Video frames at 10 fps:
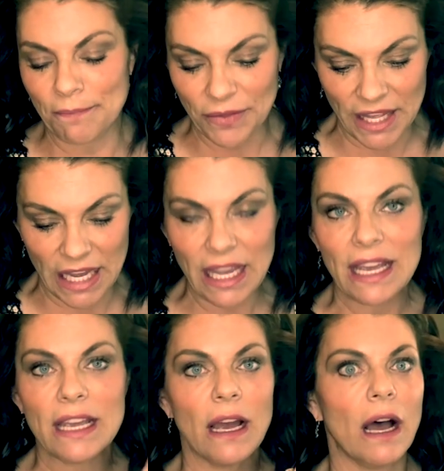the
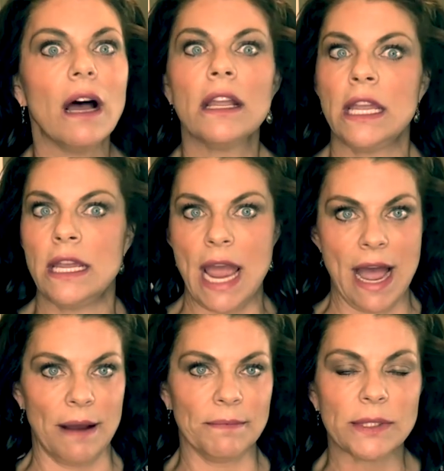
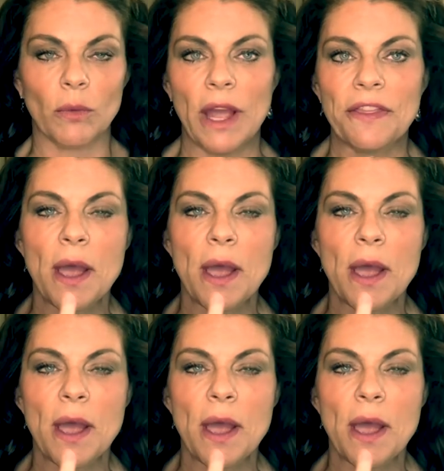yams with